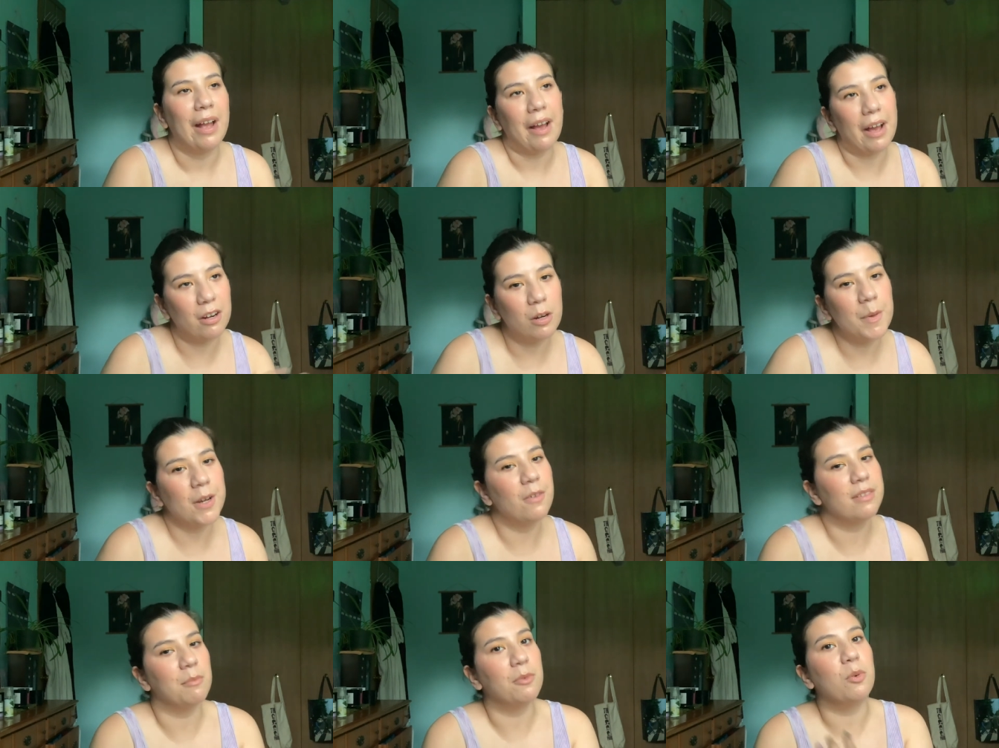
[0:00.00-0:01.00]
I hope it
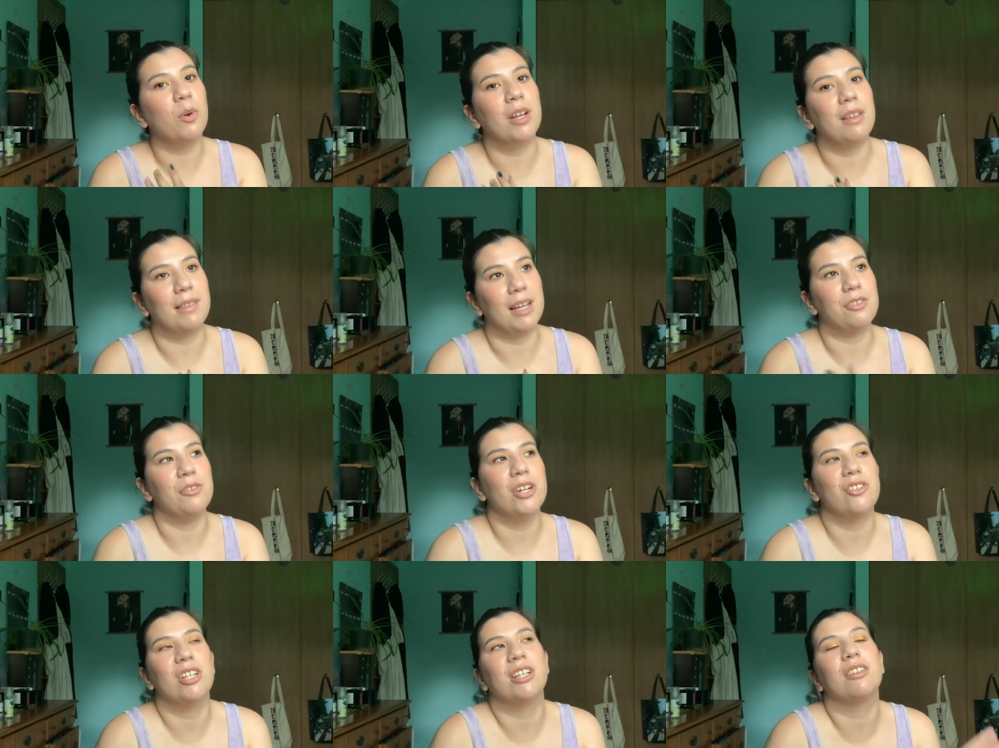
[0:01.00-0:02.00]
goes more in that
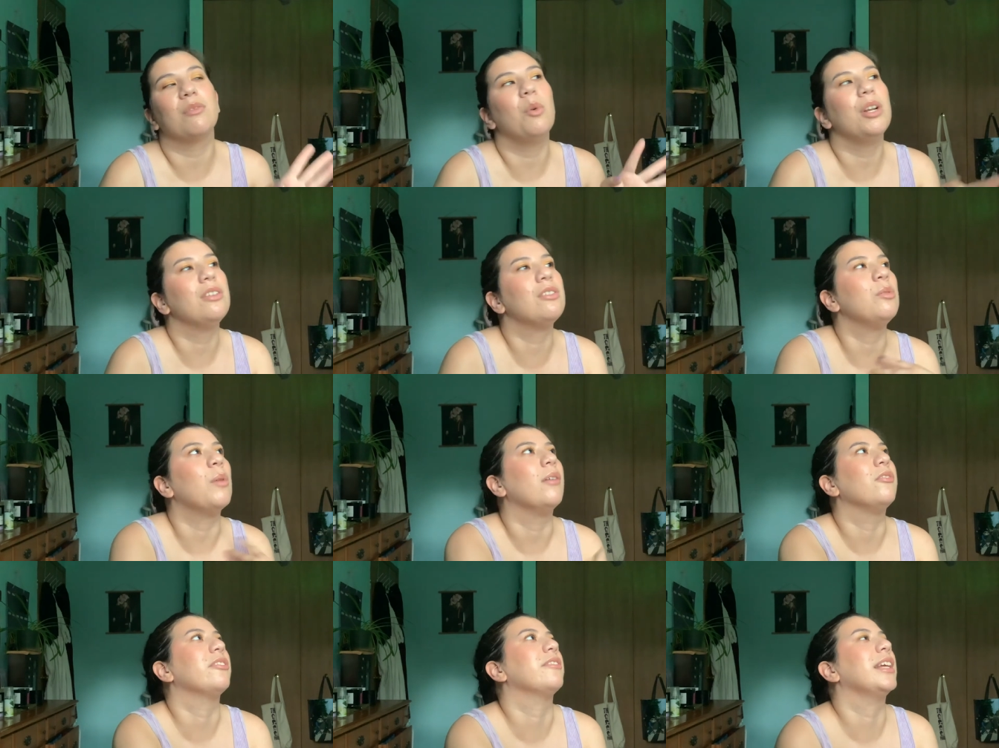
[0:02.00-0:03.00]
direction, because one and two, I
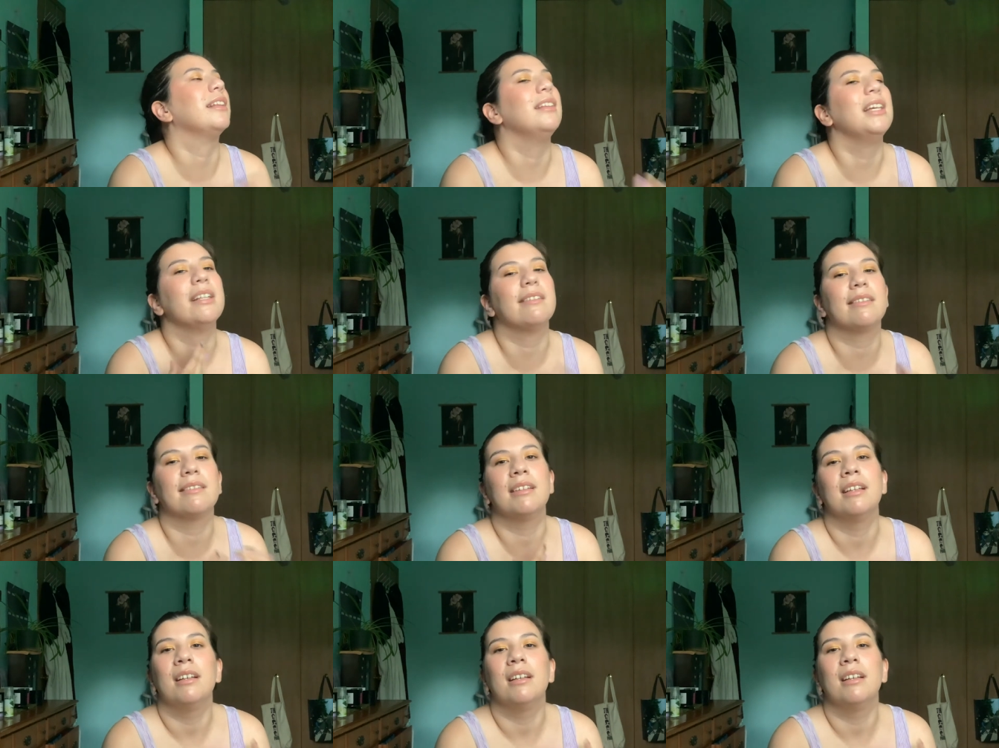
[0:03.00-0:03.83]
was just like, let's